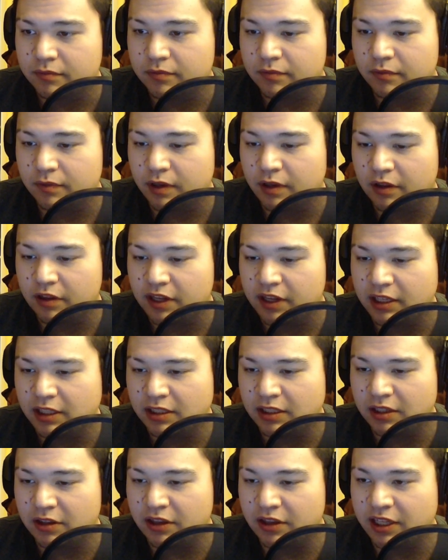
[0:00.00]

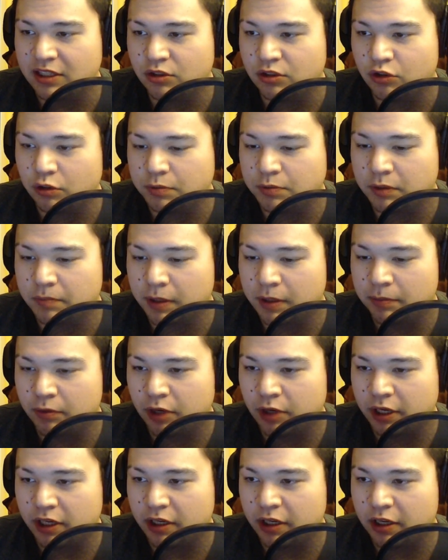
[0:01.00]
these groups of people
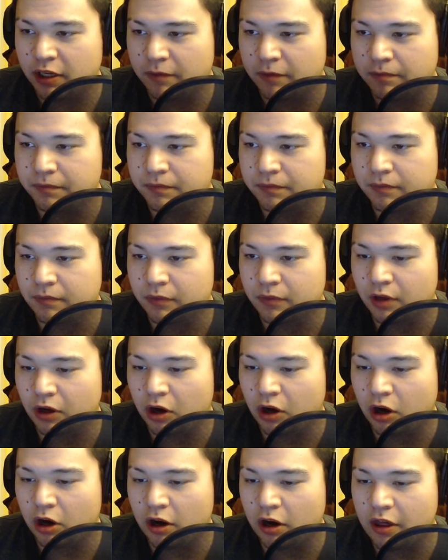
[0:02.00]
right here,
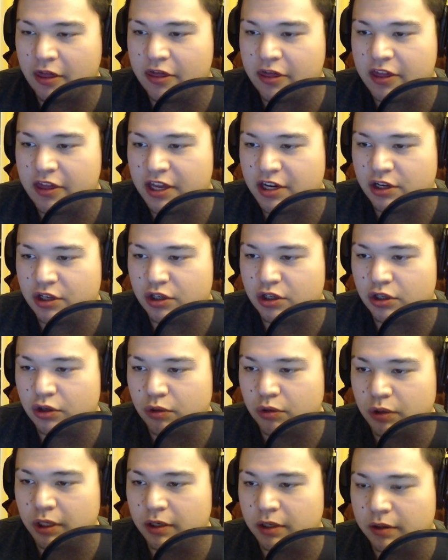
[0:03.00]
are the
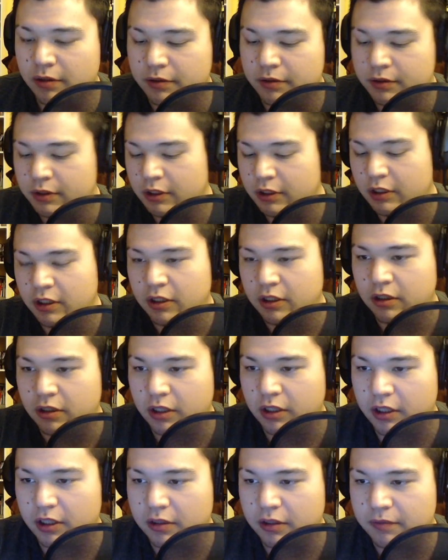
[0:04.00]
new. Hold
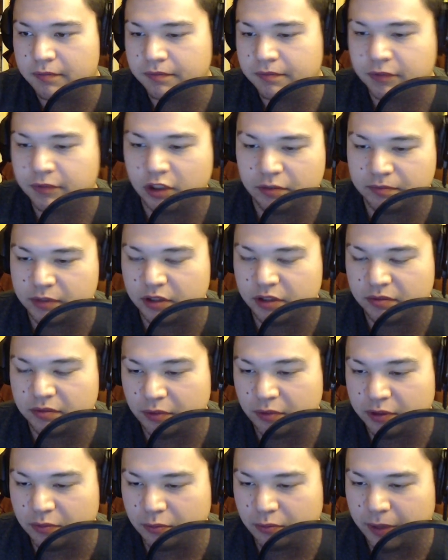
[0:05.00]
on. Oh, that
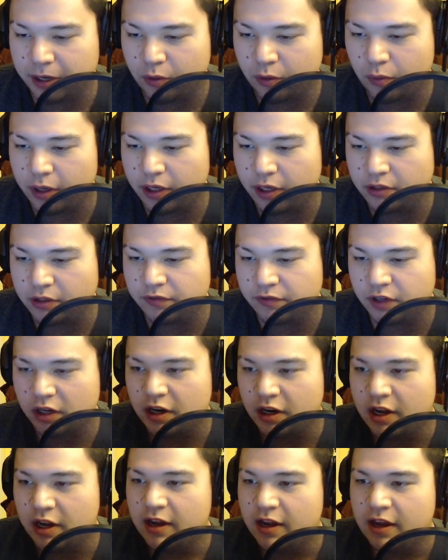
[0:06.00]
went back way too far.
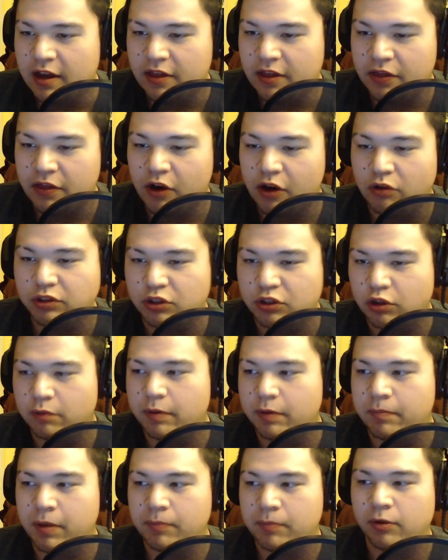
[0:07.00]
Those group of
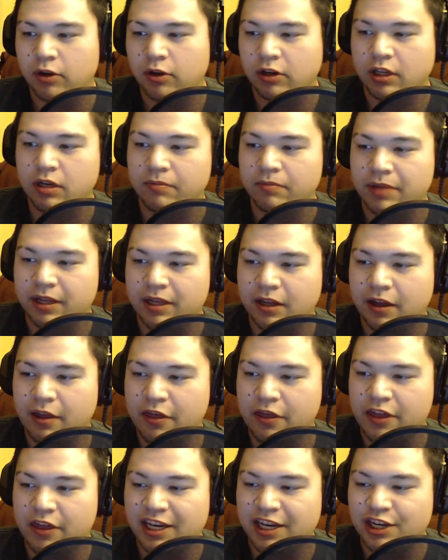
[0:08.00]
people are going to be
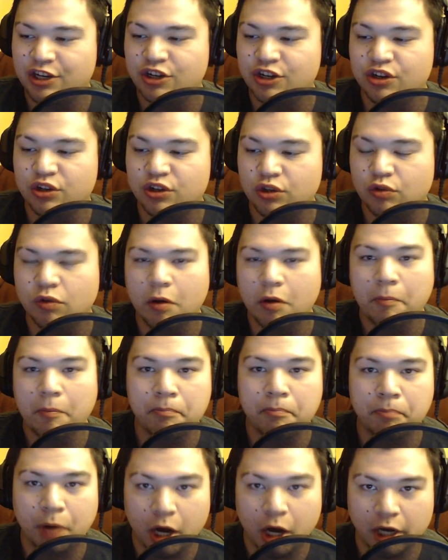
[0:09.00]
the new
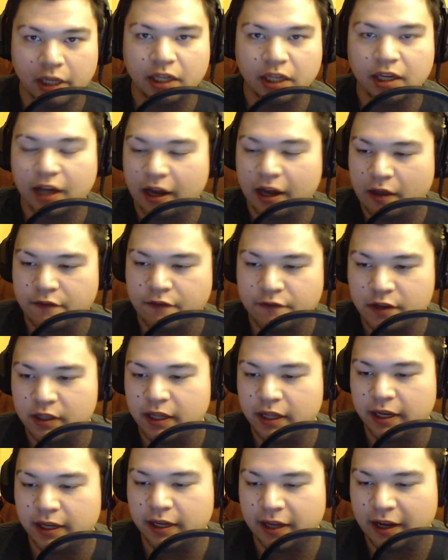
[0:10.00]
body, I feel
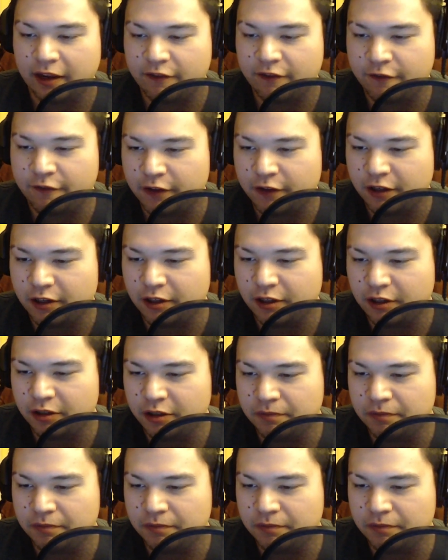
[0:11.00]
like. I feel.